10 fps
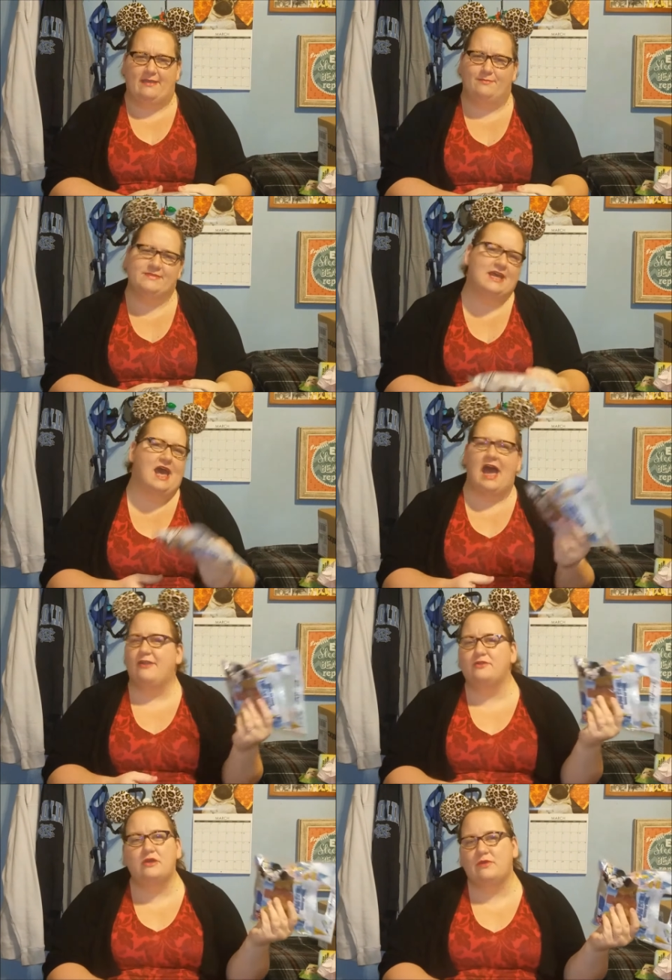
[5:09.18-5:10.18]
shapes.
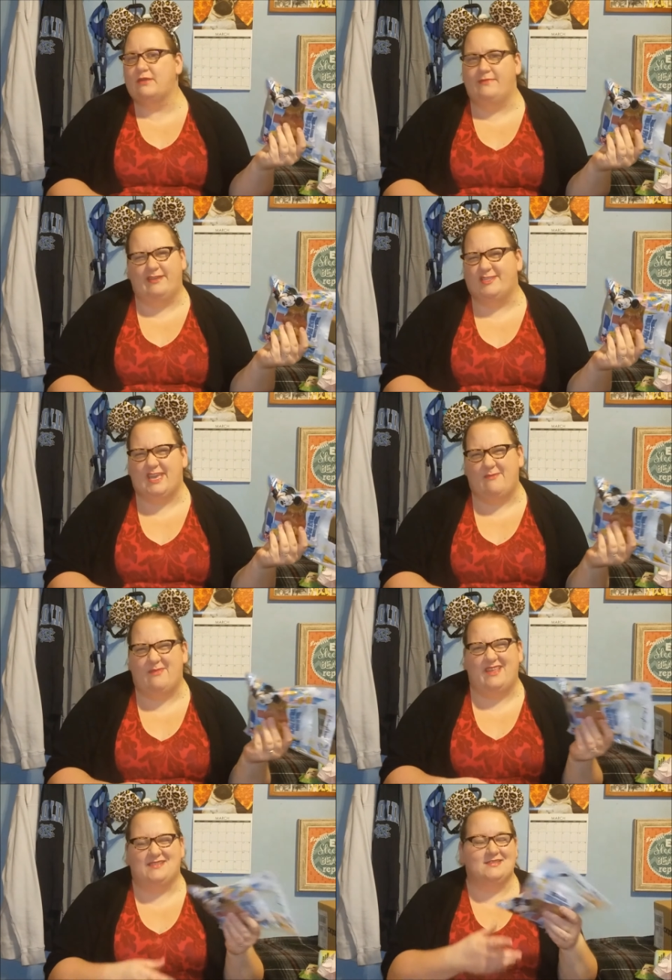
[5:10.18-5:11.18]
I don't know what a mirror
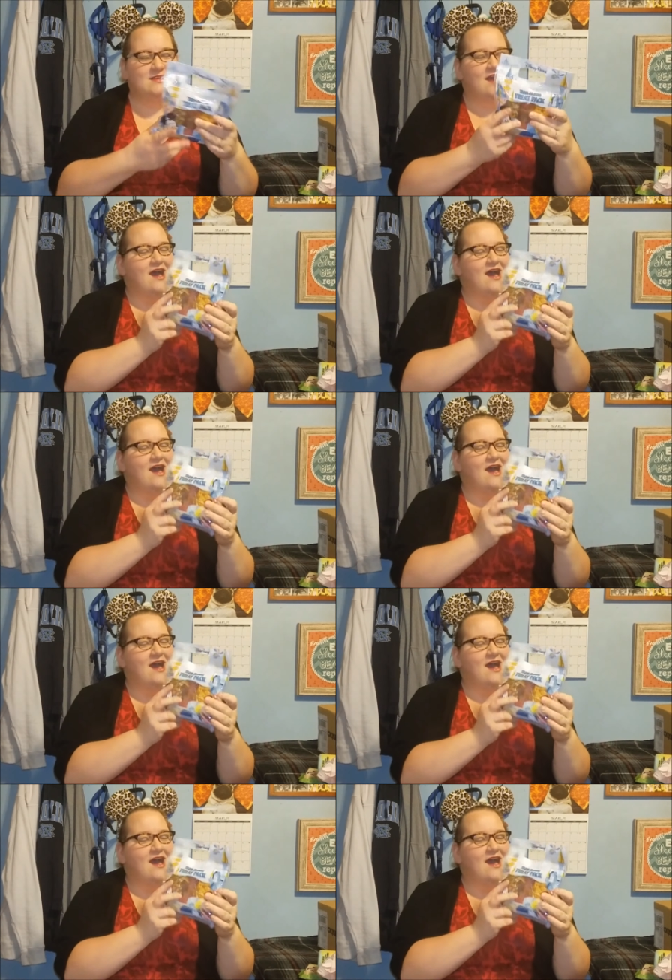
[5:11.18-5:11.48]
shape is.